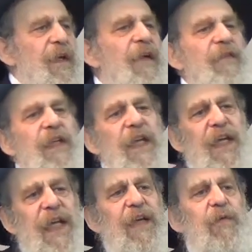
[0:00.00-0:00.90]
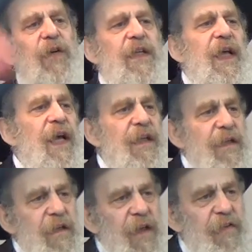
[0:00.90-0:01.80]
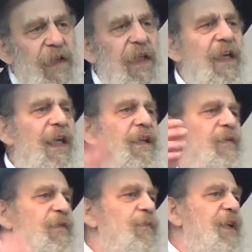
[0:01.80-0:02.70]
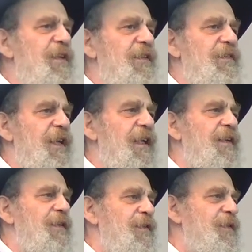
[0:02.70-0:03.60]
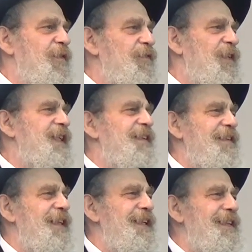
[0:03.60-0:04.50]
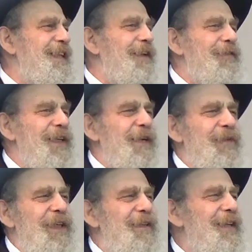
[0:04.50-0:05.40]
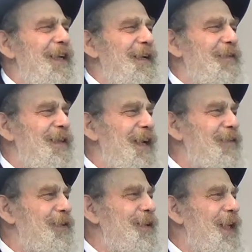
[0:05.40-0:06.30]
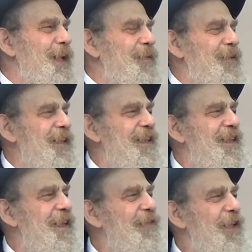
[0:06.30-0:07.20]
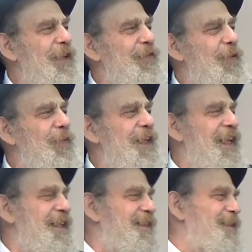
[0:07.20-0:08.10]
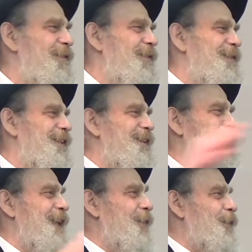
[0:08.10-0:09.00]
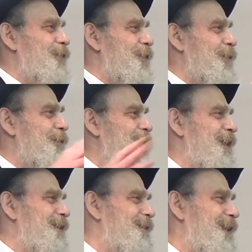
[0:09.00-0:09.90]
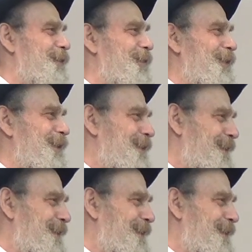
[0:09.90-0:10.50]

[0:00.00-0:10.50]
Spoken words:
Every day again, every day again, there's Birchas HaShachar. Funny thing in davening. I mean, we're davening to the Eibusher, and the davening is so monotonous. Every single day, over and over again, the same thing.